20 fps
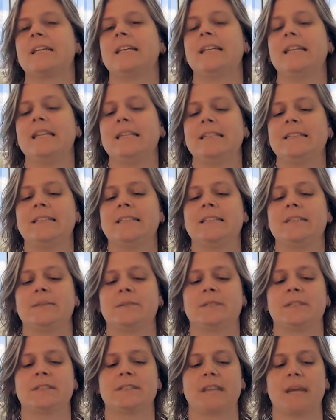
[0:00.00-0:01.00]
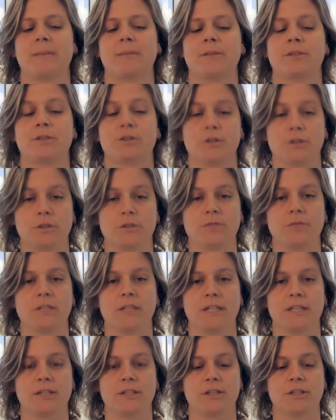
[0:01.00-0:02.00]
easy to establish good
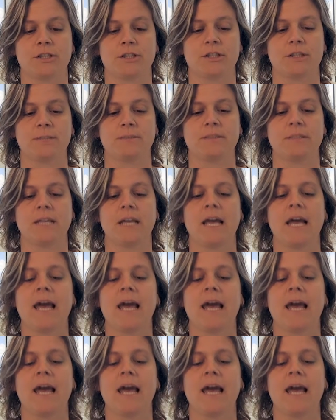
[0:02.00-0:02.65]
relationships